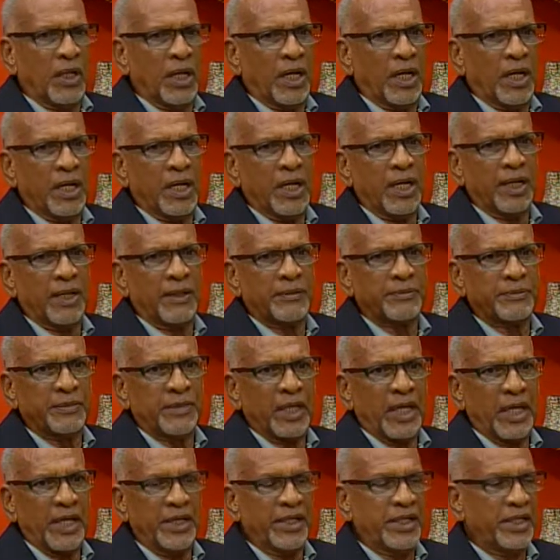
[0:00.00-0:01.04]

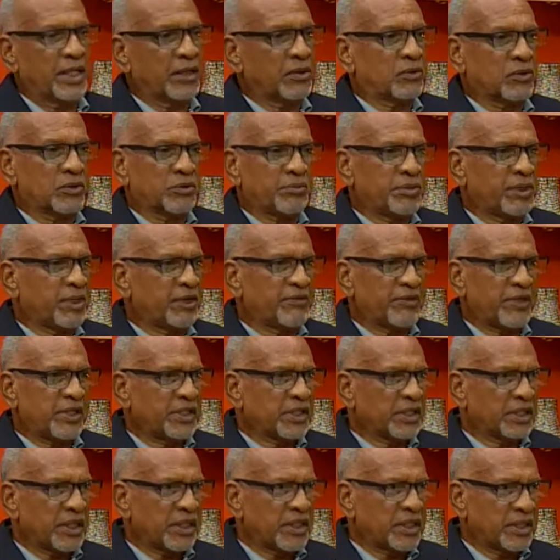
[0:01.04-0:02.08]
And they could be of
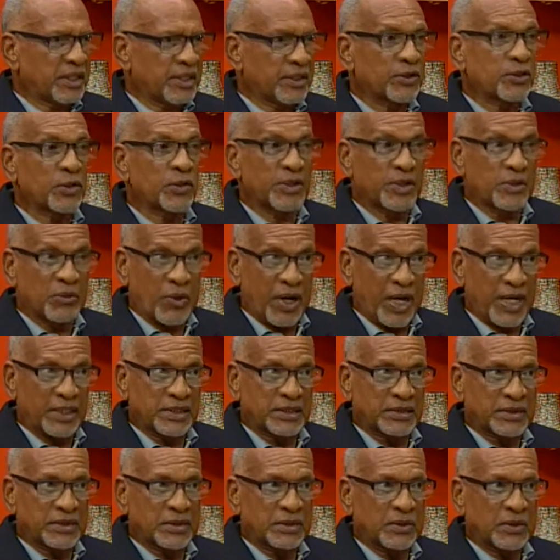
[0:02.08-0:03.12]
any color, including
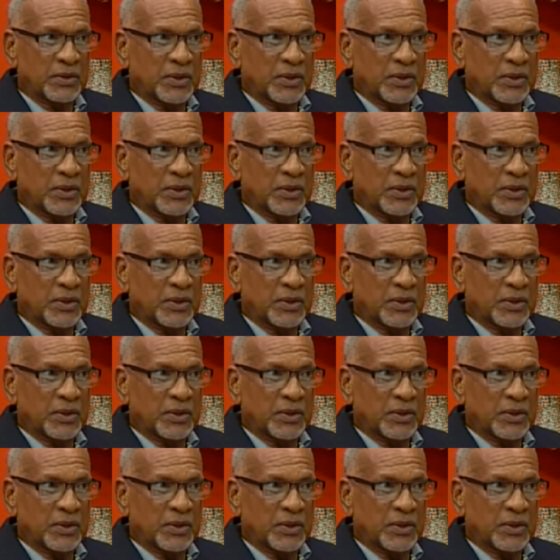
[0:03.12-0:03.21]
white.